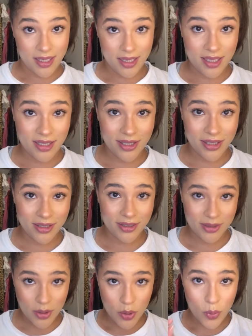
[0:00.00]
It
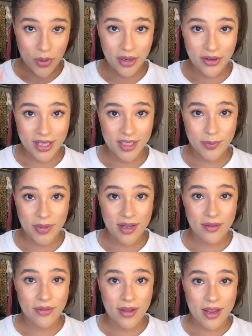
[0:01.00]
does. Wear your
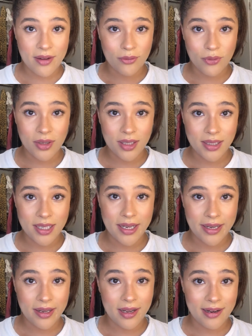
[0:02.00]
SPF every day, all